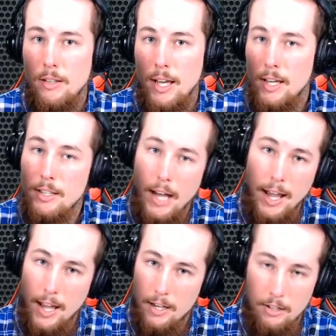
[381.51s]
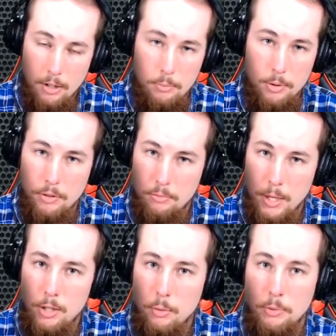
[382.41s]
And I had a number of
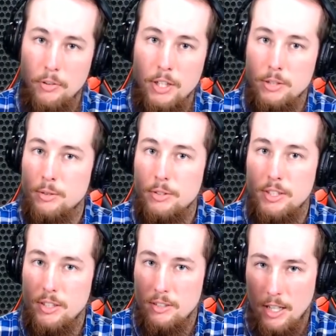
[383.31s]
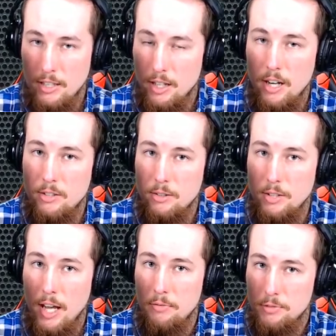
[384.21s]
medical professionals and, and doctors
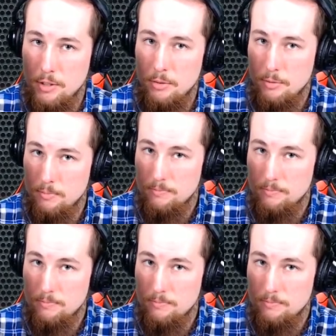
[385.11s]
have to